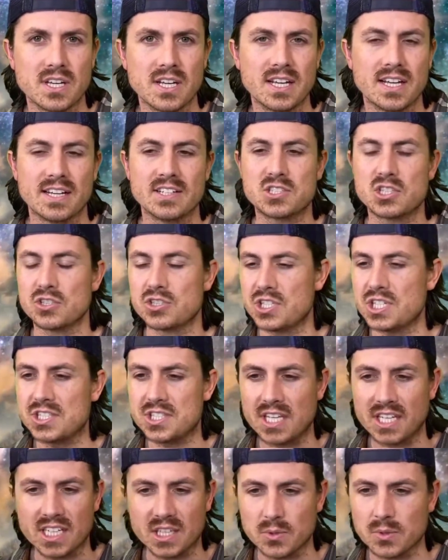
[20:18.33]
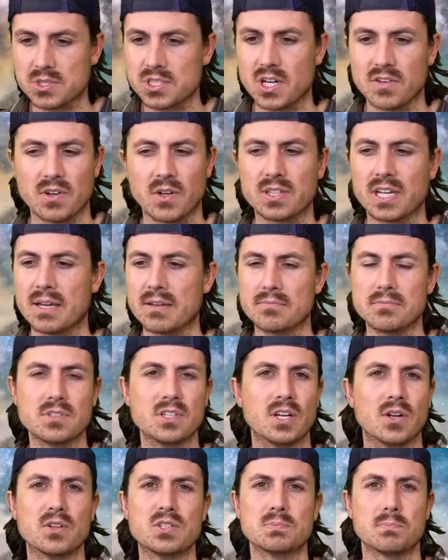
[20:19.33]
And so she's thinking to herself, okay,
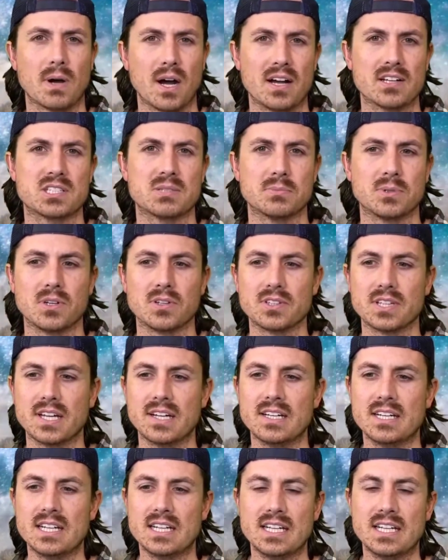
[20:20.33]
it's possible that